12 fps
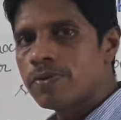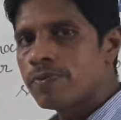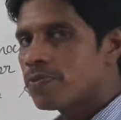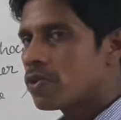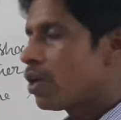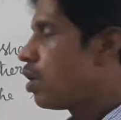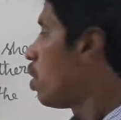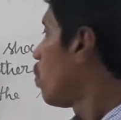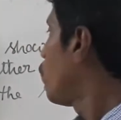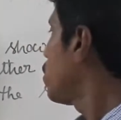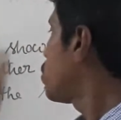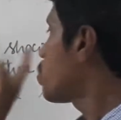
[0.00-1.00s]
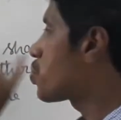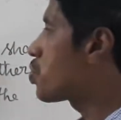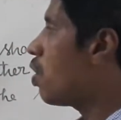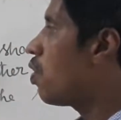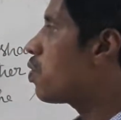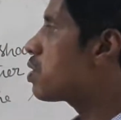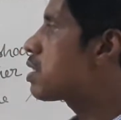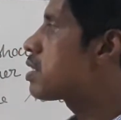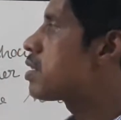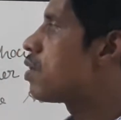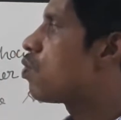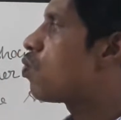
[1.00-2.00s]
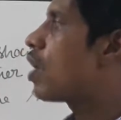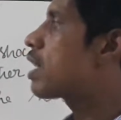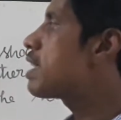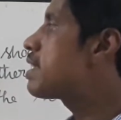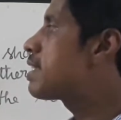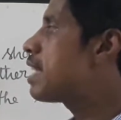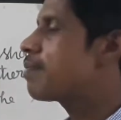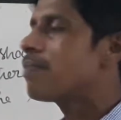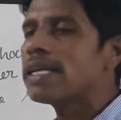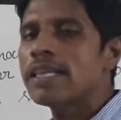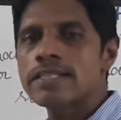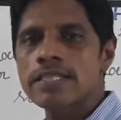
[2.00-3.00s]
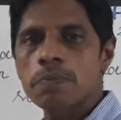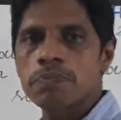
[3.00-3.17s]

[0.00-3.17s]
which shows what is done by the subject.